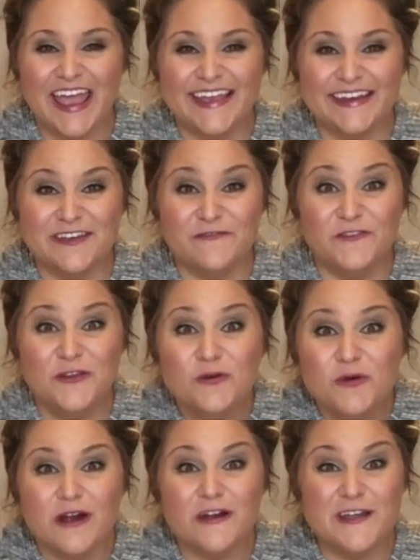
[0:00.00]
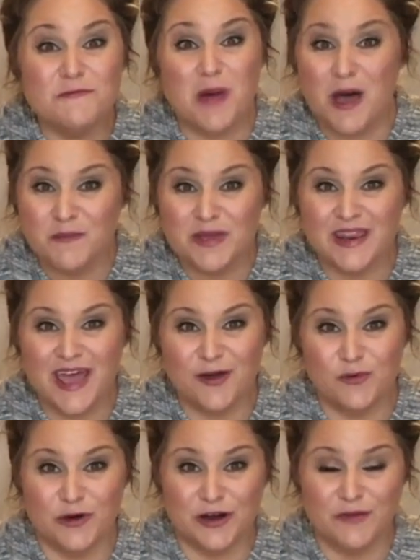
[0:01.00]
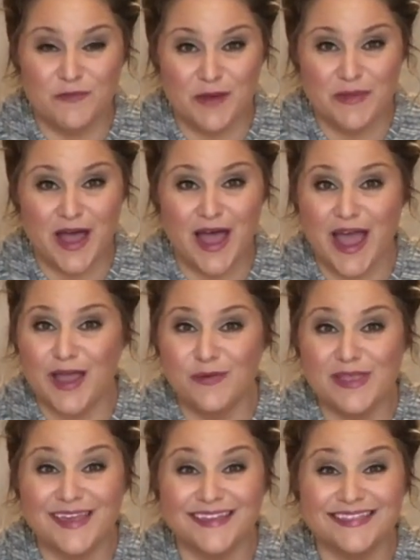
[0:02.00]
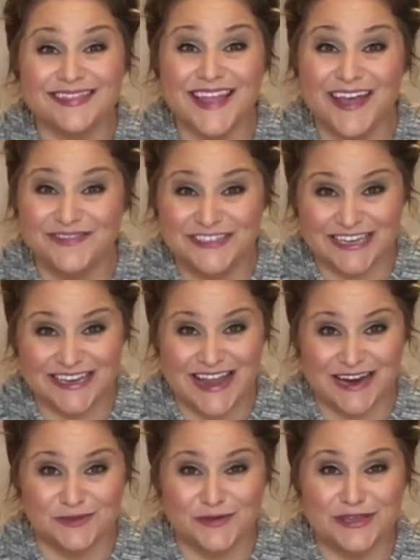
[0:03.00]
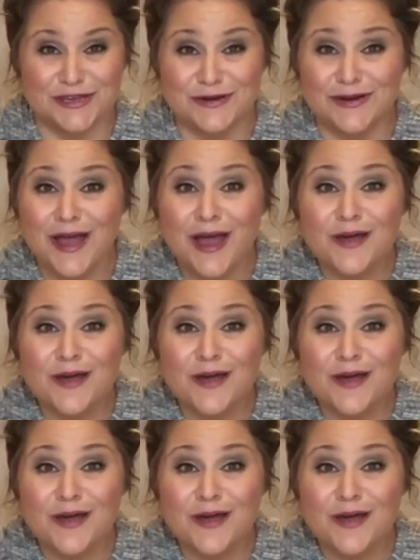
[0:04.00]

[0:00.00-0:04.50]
And if you are a pumping at work mama, I would love to connect with you.